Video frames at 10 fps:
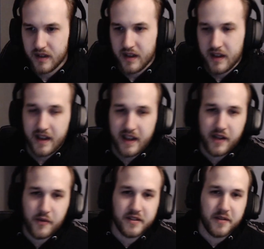Hey,
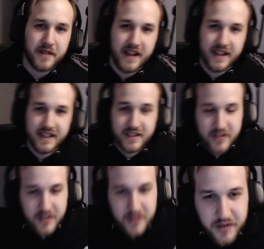what's up, guys?
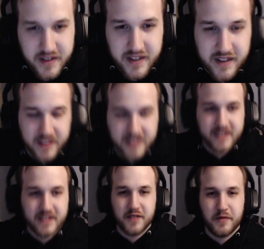So this is
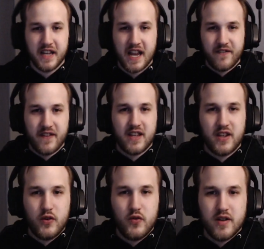going to be
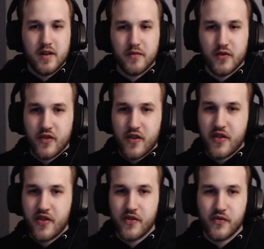FAQ number
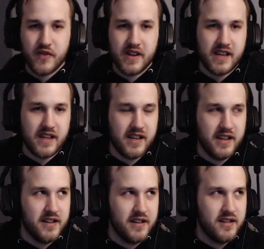3.
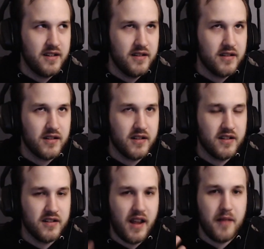
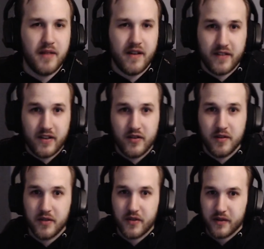Yep, FAQ
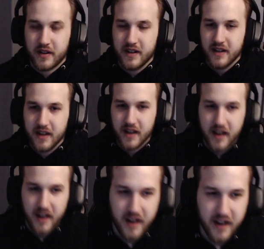number 3.
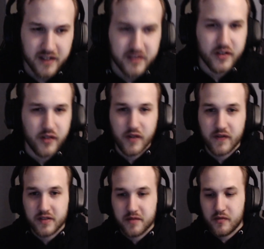Just going over
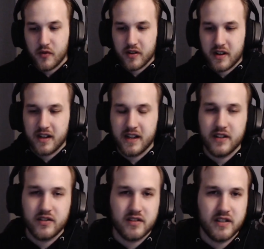some more kind of
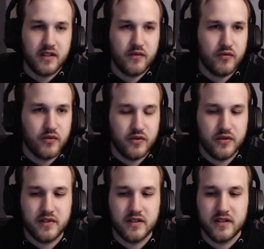interesting
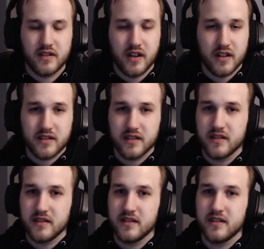rules and thoughts
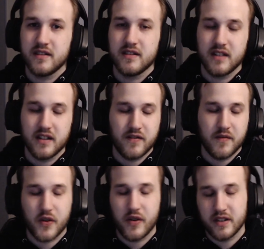and such from
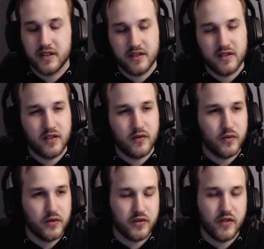the questions and the
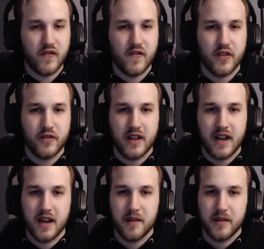rules overview
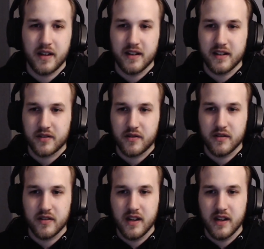tab in Discord,